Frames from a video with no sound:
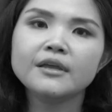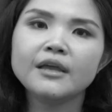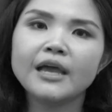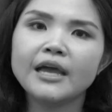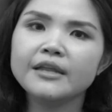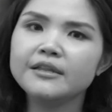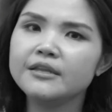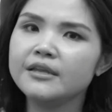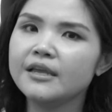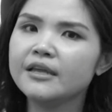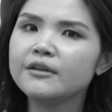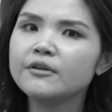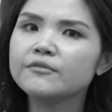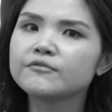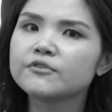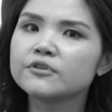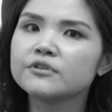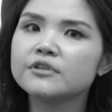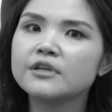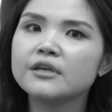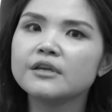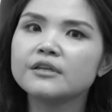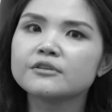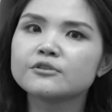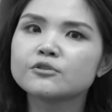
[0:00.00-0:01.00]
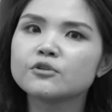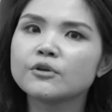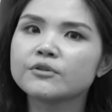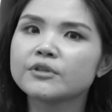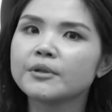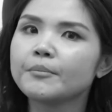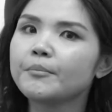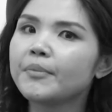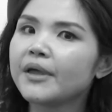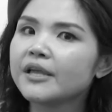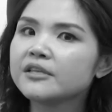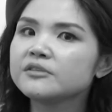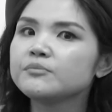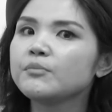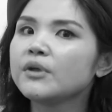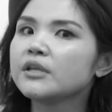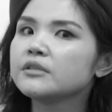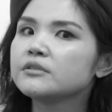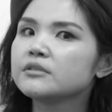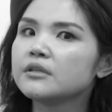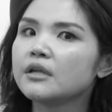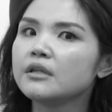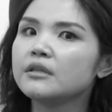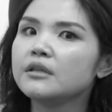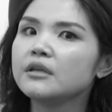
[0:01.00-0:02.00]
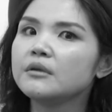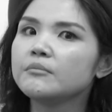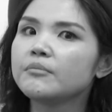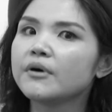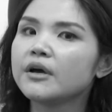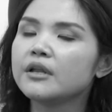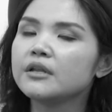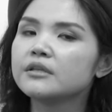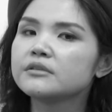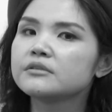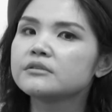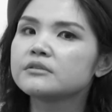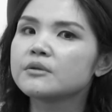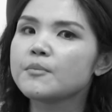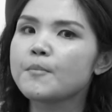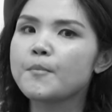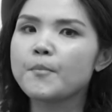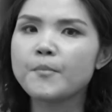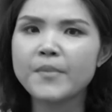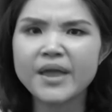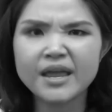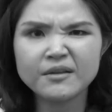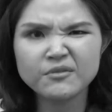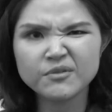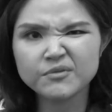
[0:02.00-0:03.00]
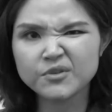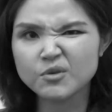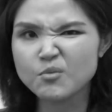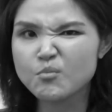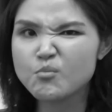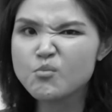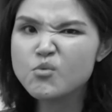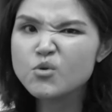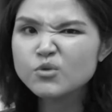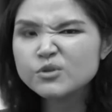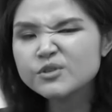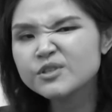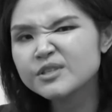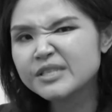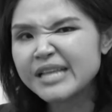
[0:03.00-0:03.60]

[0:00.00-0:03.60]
At the end of the day, it's not the best man standing, but it's the man with the most